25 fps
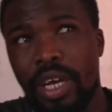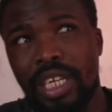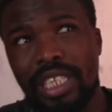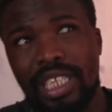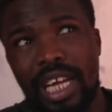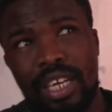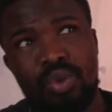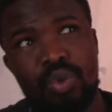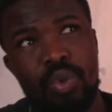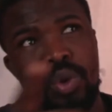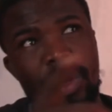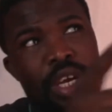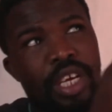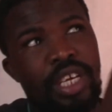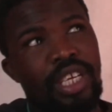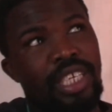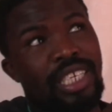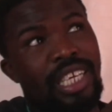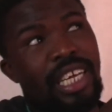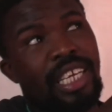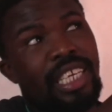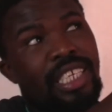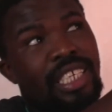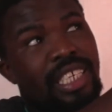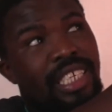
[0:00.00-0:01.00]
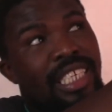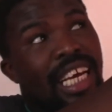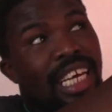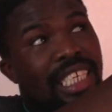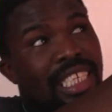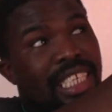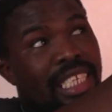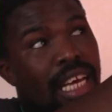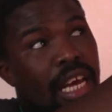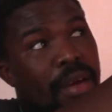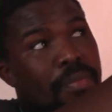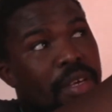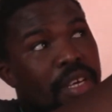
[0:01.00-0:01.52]
that way, he says next
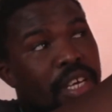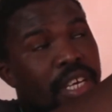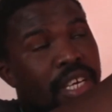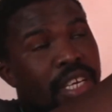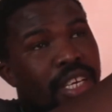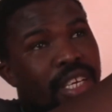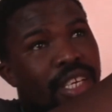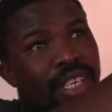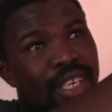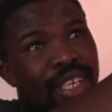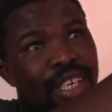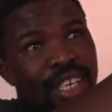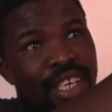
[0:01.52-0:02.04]
time in.